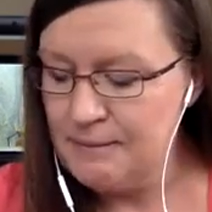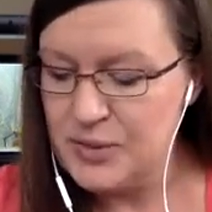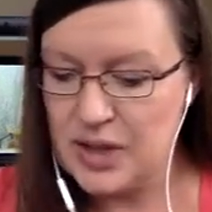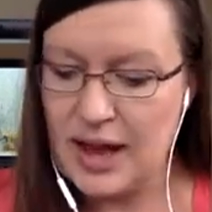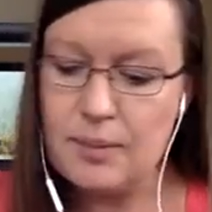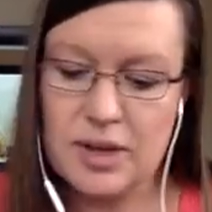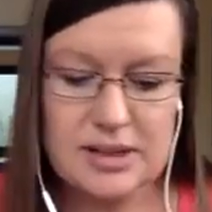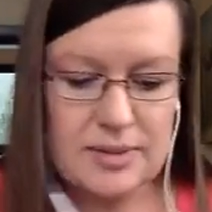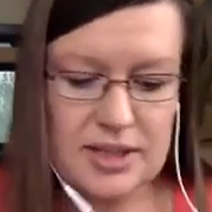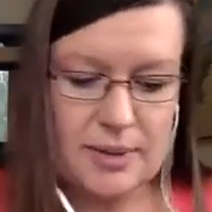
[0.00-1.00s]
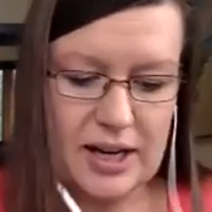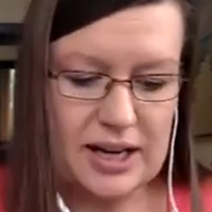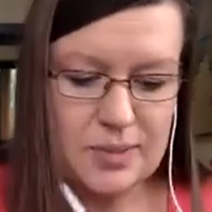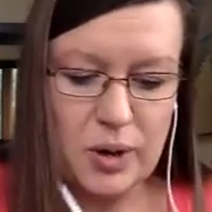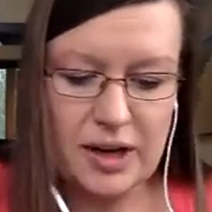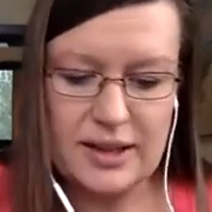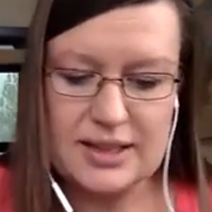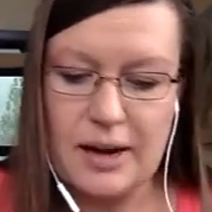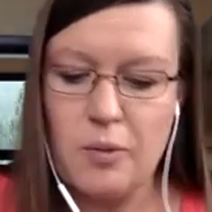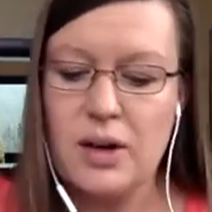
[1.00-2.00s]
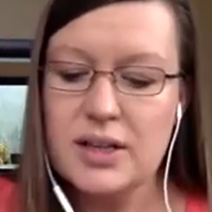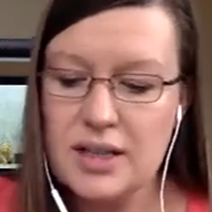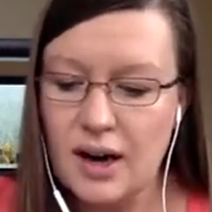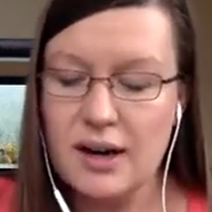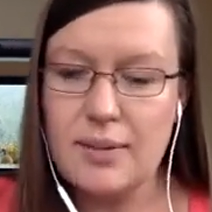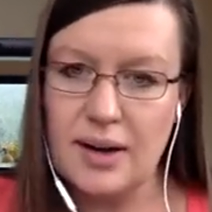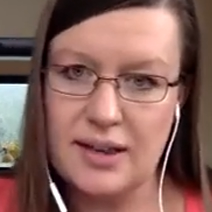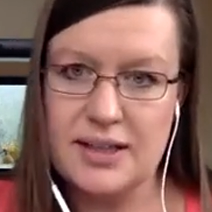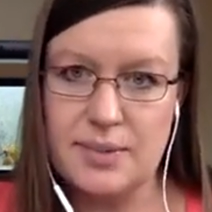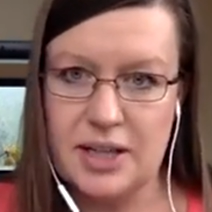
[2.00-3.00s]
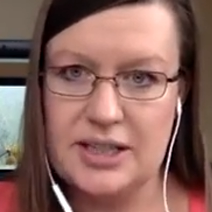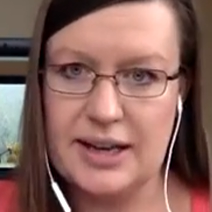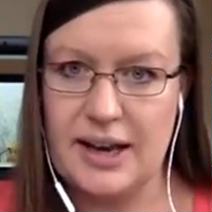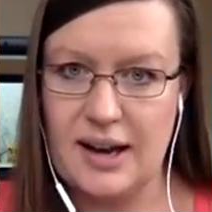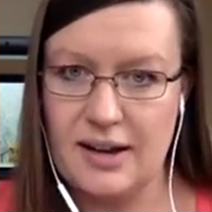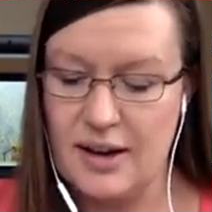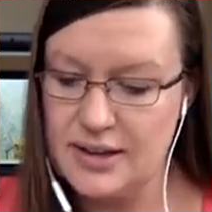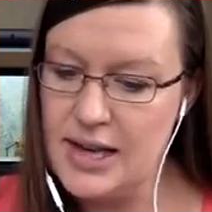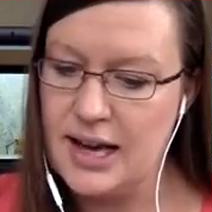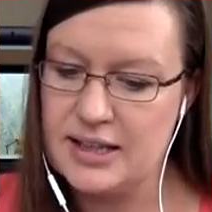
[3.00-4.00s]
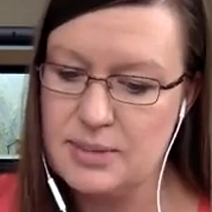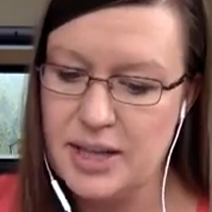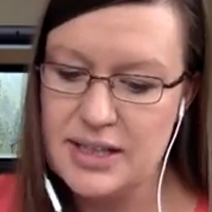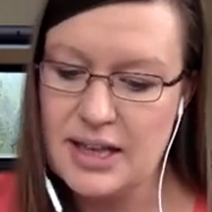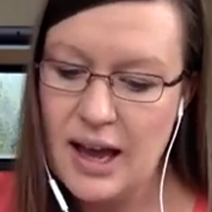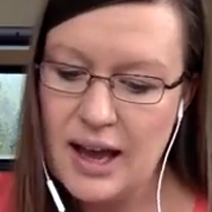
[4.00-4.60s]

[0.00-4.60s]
So that brings me to my next point on this. I want to talk about things being taken out of context because